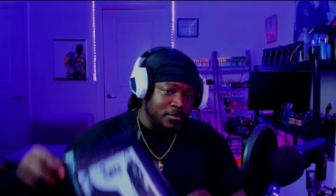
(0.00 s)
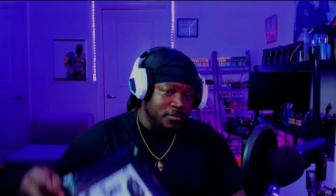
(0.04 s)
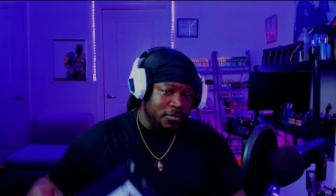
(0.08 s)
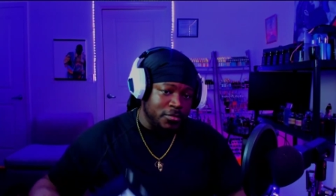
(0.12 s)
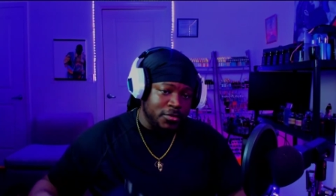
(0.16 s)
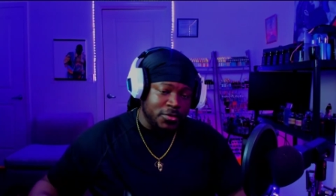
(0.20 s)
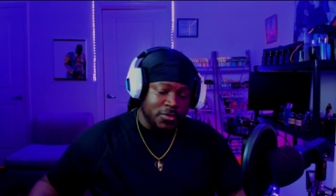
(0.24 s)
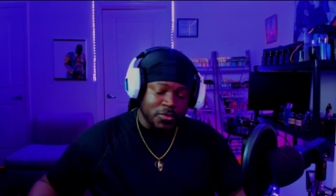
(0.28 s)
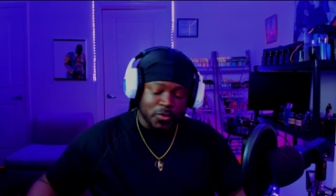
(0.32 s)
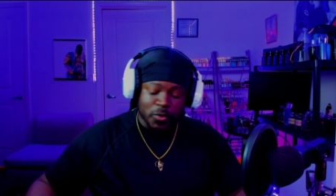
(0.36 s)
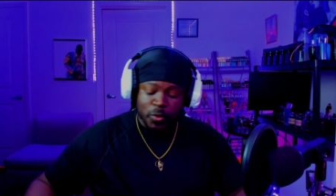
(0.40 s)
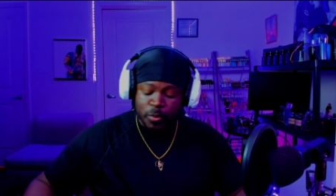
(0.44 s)

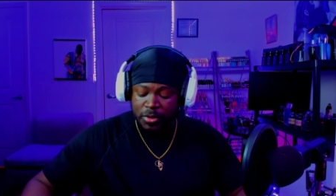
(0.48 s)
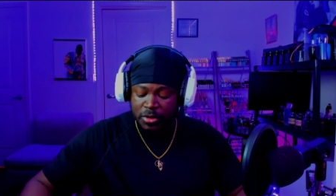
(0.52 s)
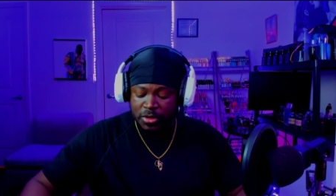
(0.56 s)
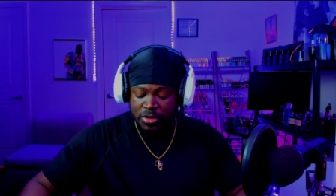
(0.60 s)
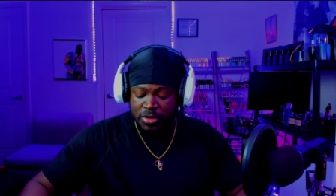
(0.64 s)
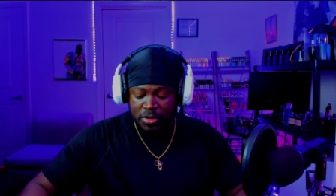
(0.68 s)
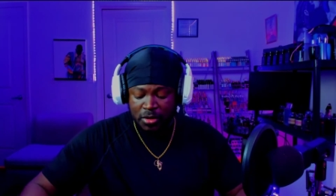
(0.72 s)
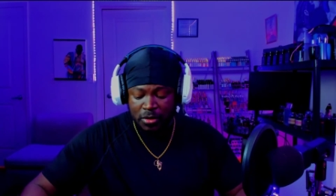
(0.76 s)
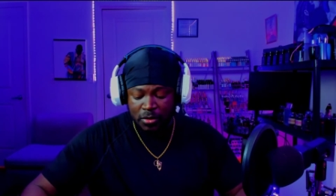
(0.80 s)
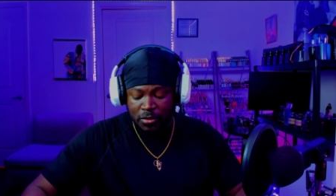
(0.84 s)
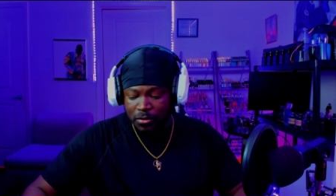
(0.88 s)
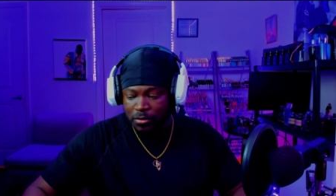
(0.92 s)
super
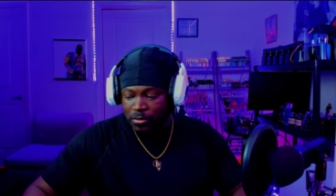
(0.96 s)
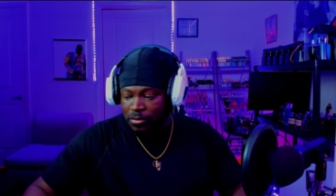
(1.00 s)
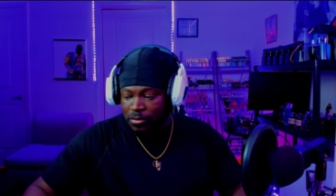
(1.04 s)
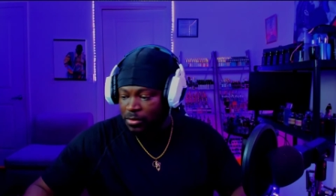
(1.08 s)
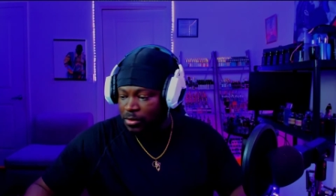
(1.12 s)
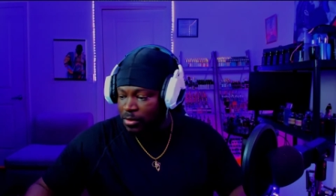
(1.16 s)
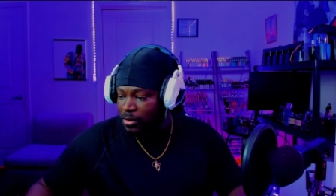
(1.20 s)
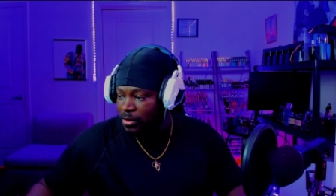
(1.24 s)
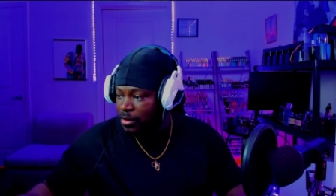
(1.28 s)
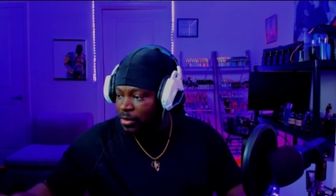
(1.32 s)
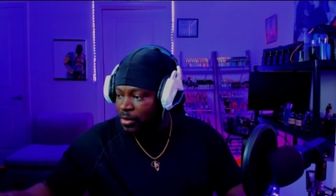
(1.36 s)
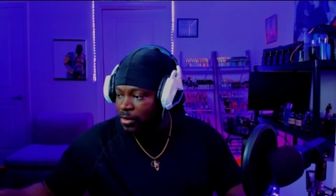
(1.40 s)
stoked.
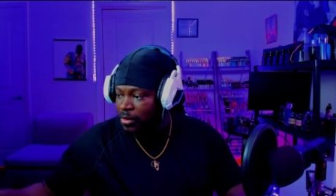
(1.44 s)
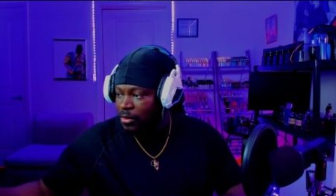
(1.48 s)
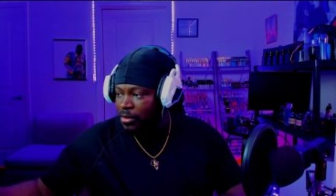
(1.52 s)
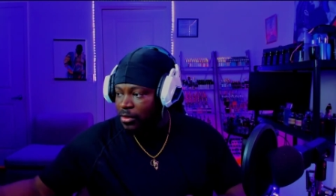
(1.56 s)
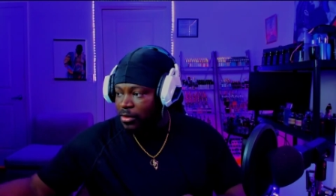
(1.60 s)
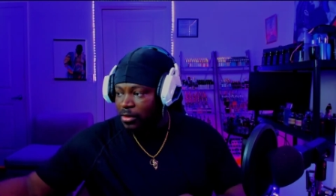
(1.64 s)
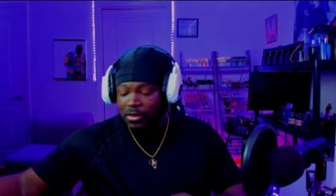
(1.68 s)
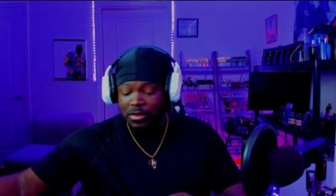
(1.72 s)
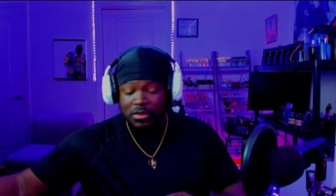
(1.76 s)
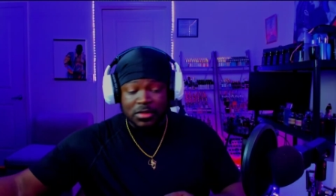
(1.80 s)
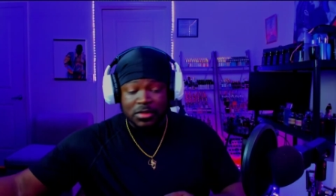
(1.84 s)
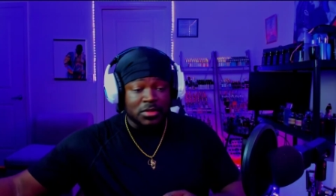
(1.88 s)

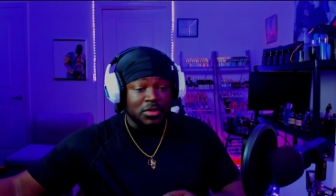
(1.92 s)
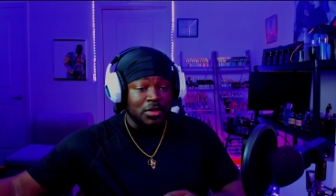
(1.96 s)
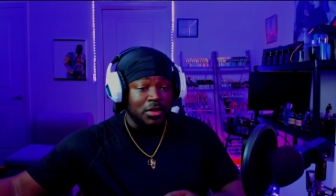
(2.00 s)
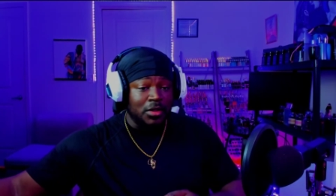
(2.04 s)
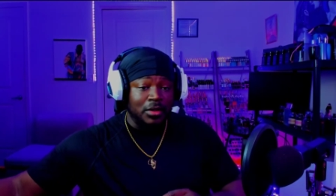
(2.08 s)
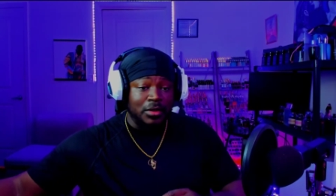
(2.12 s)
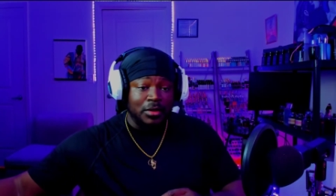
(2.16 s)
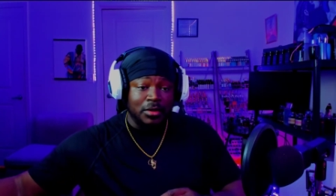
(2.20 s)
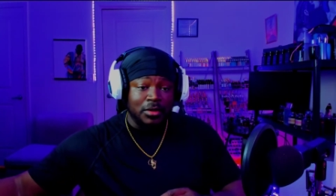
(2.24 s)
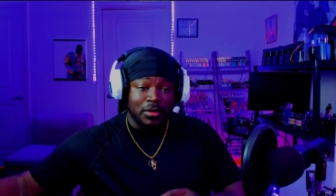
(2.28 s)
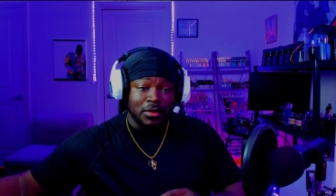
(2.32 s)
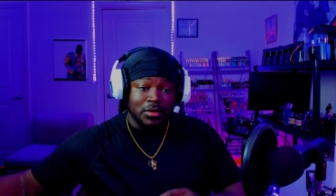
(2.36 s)
This
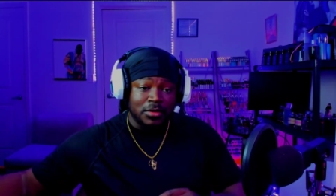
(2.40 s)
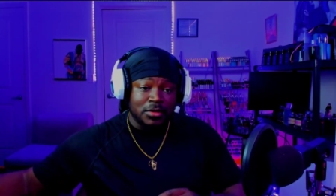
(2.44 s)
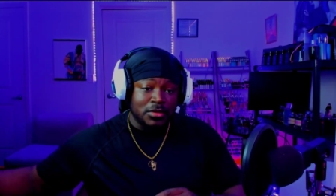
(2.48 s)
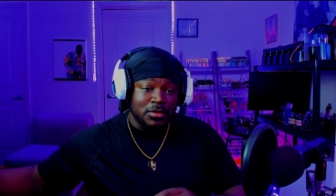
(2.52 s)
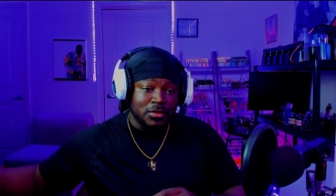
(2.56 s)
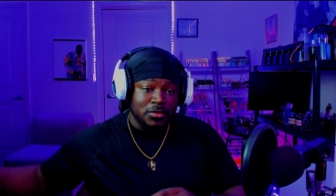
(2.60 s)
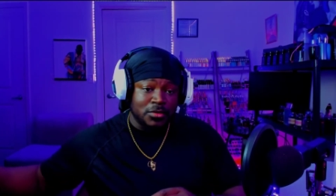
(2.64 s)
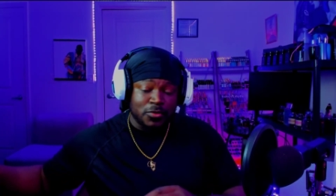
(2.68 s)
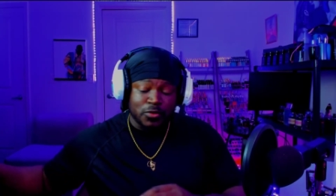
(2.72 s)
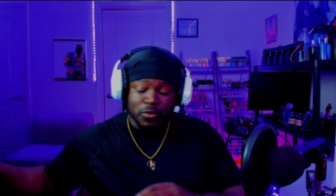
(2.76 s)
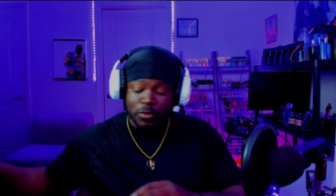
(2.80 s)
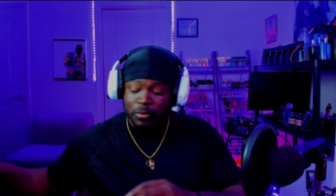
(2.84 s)
thing looks
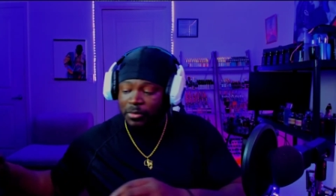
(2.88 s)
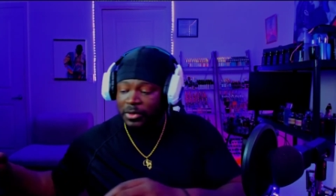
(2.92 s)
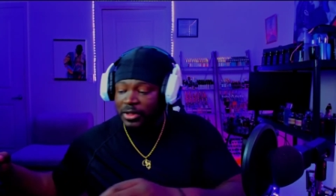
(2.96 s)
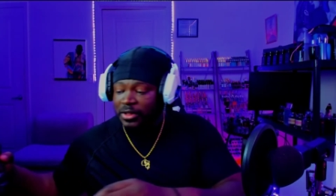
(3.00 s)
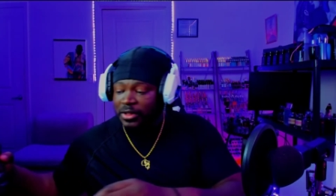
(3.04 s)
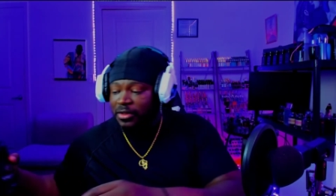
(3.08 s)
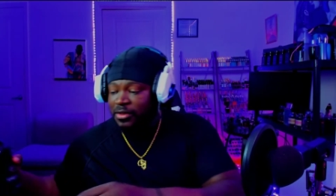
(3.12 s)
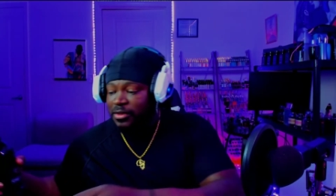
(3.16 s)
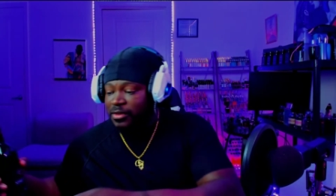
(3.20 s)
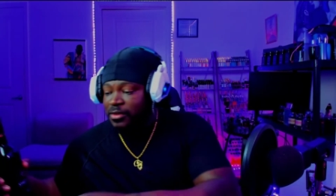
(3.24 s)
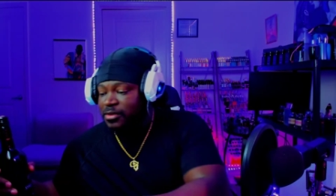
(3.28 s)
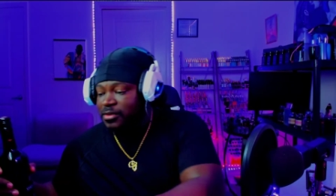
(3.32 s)

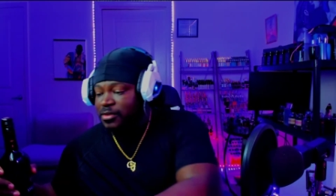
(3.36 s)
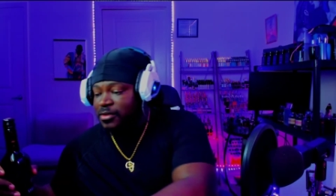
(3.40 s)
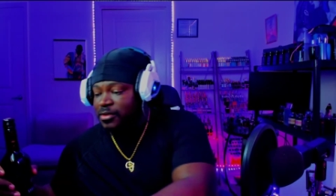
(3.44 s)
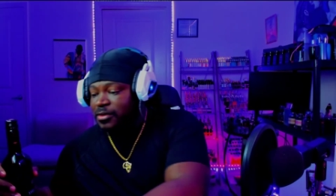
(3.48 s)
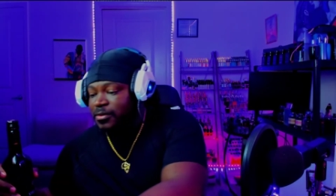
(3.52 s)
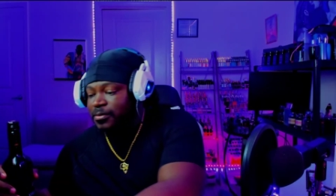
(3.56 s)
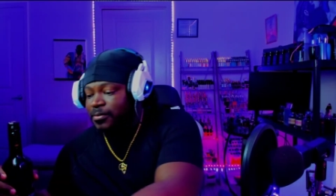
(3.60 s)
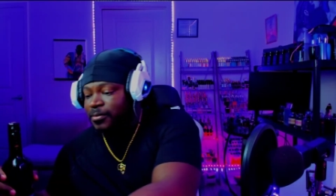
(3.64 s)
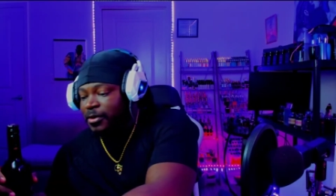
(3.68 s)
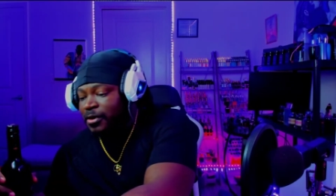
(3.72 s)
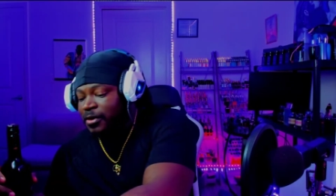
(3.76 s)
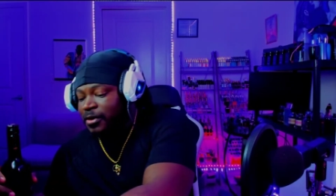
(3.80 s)

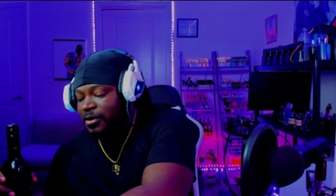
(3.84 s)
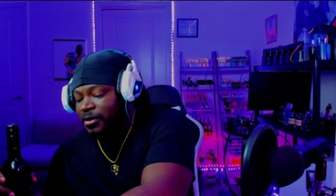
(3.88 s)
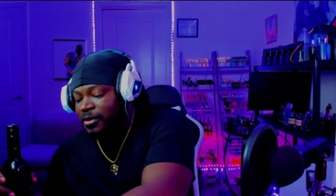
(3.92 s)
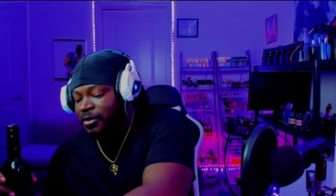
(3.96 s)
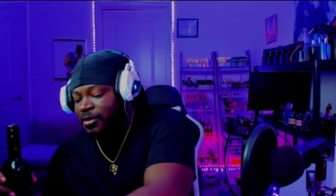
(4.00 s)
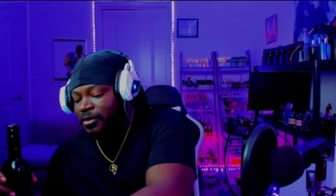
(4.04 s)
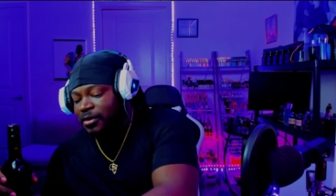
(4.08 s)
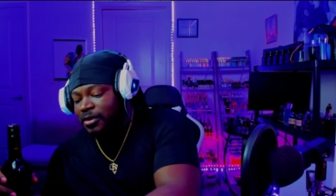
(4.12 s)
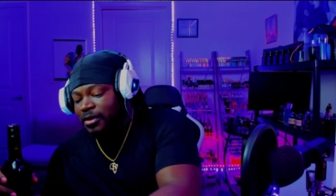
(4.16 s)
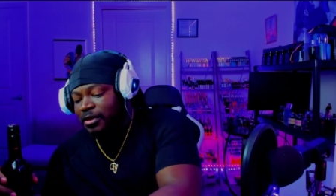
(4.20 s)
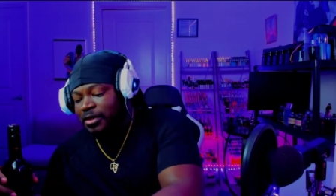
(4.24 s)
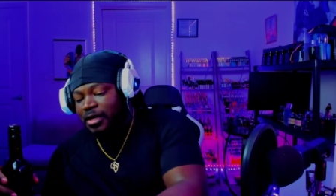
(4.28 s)
tremendous.
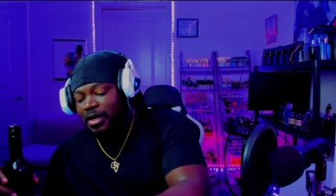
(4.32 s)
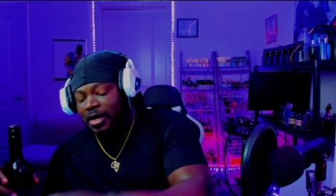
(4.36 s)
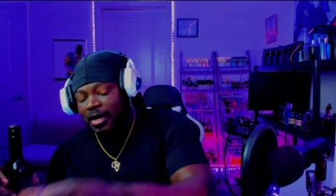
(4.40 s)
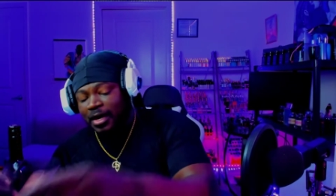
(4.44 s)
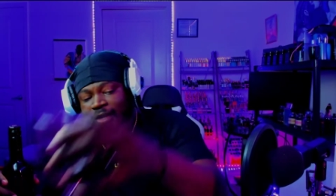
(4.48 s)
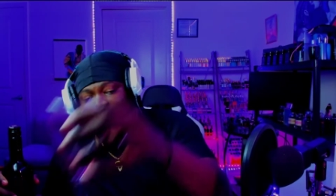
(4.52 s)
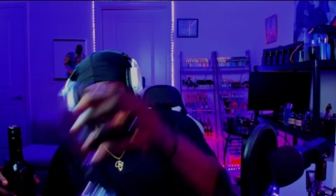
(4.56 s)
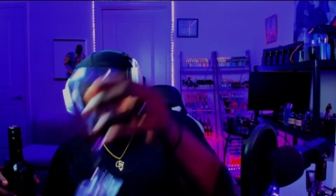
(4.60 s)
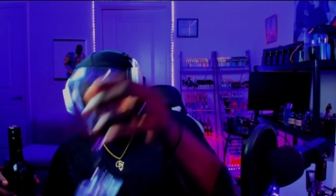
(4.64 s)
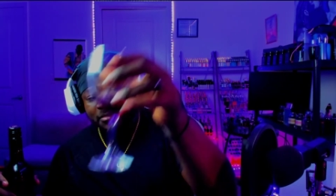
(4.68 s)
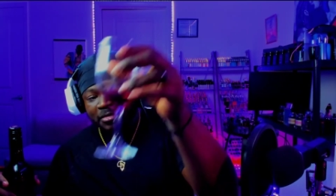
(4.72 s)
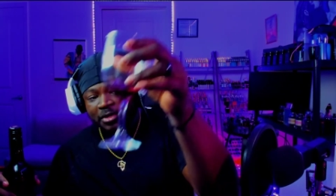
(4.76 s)
I
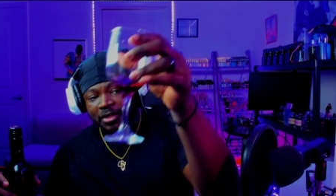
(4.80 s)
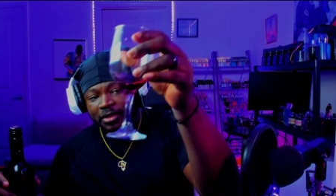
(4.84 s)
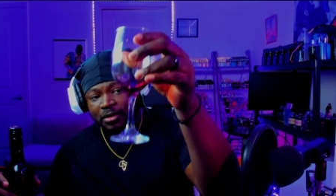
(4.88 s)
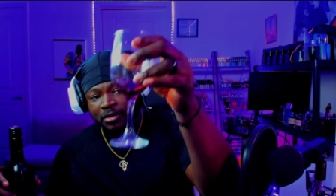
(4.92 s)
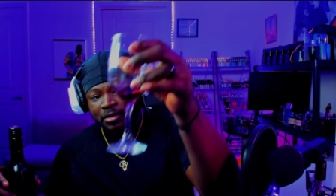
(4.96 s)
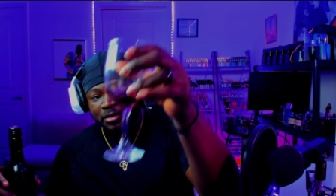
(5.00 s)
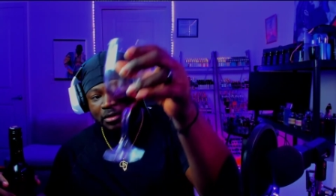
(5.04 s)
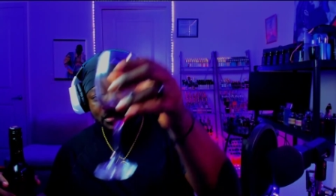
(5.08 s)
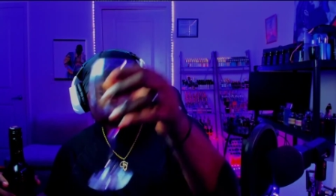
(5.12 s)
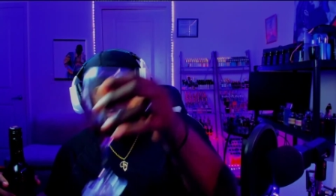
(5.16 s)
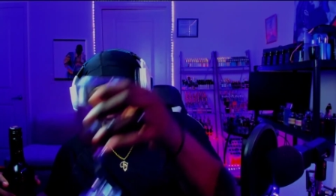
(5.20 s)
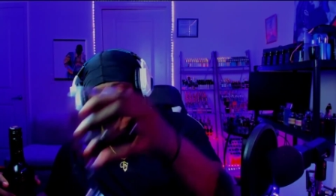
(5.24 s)
got
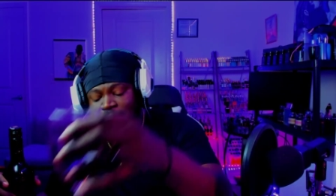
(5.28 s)
me